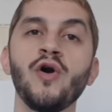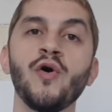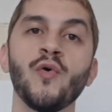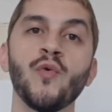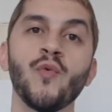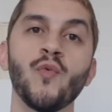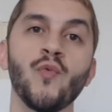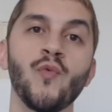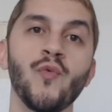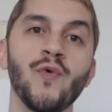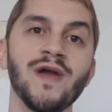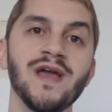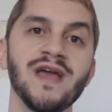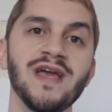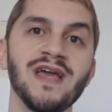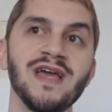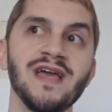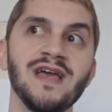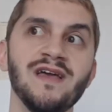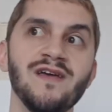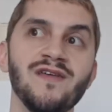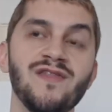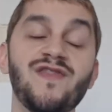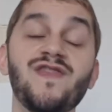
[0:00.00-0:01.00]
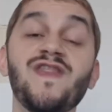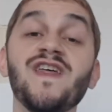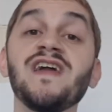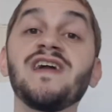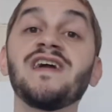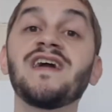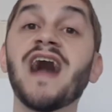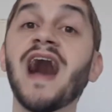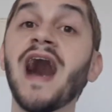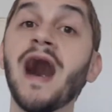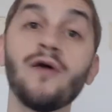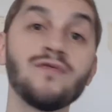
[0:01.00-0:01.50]
we
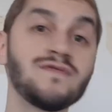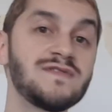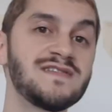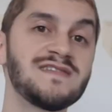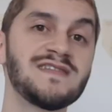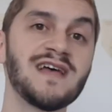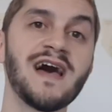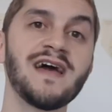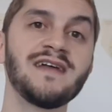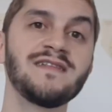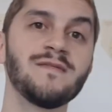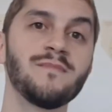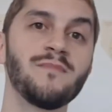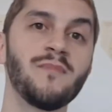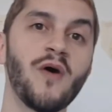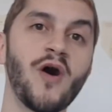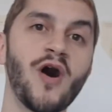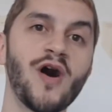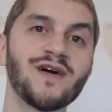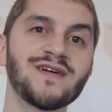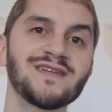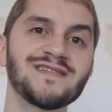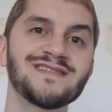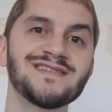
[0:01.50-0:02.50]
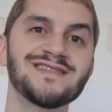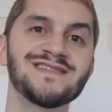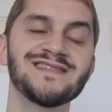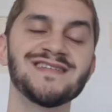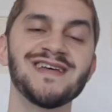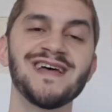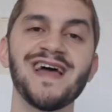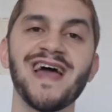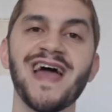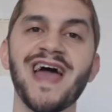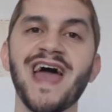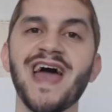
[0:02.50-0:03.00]
think outside the box
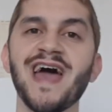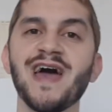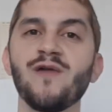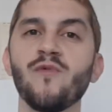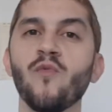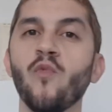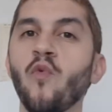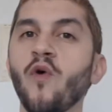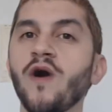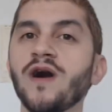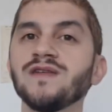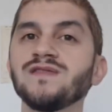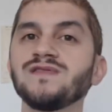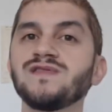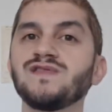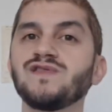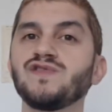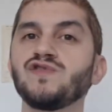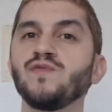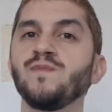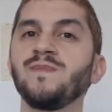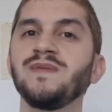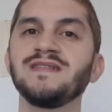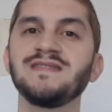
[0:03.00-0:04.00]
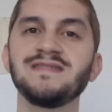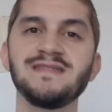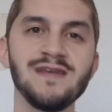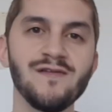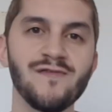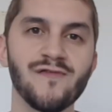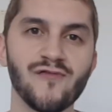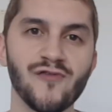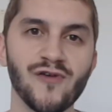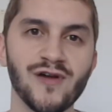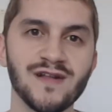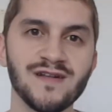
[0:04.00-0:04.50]
and want to be
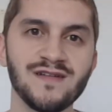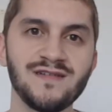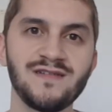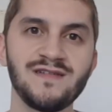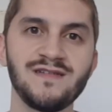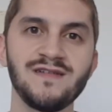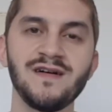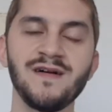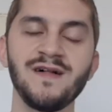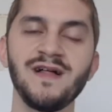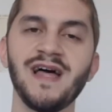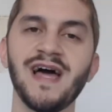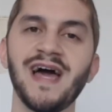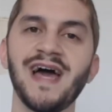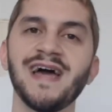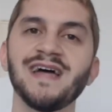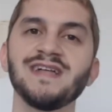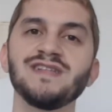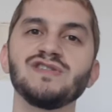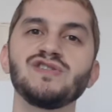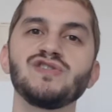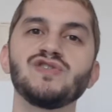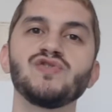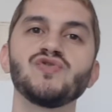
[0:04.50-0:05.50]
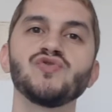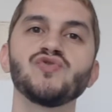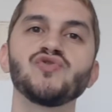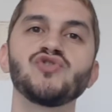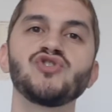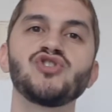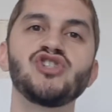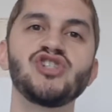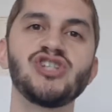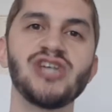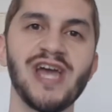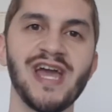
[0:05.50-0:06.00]
different and to
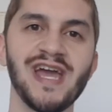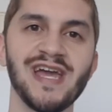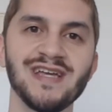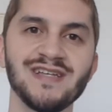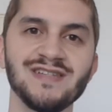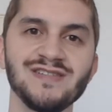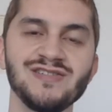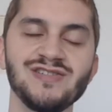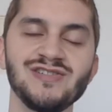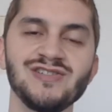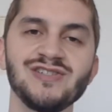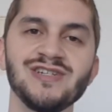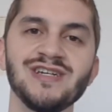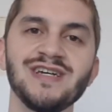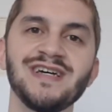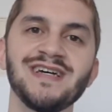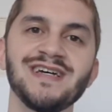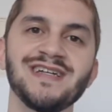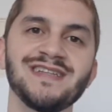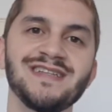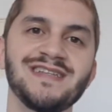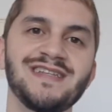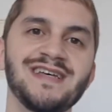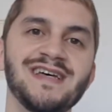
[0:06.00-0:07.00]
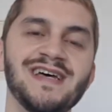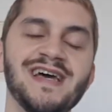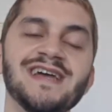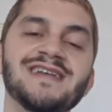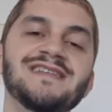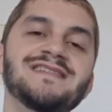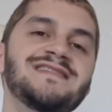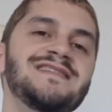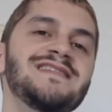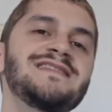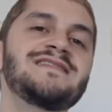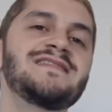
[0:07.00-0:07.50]
change the
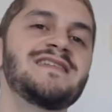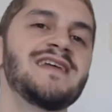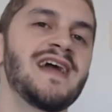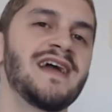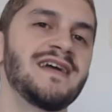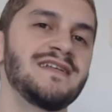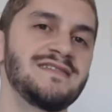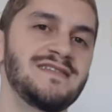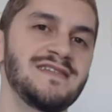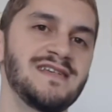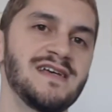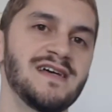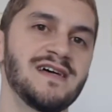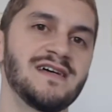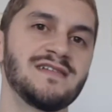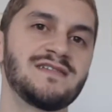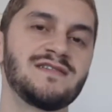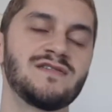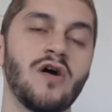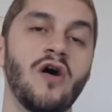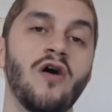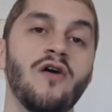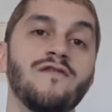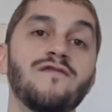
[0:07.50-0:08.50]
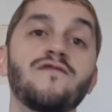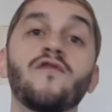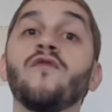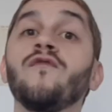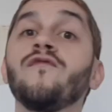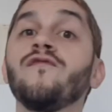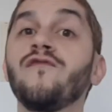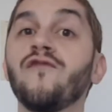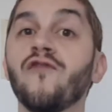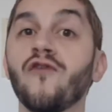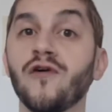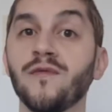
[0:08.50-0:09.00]
existing ideas of
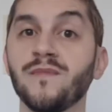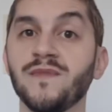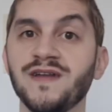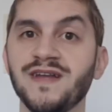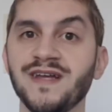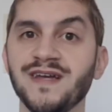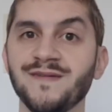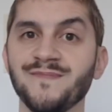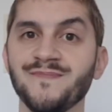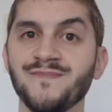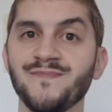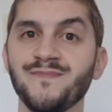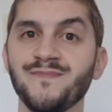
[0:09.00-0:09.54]
conformity.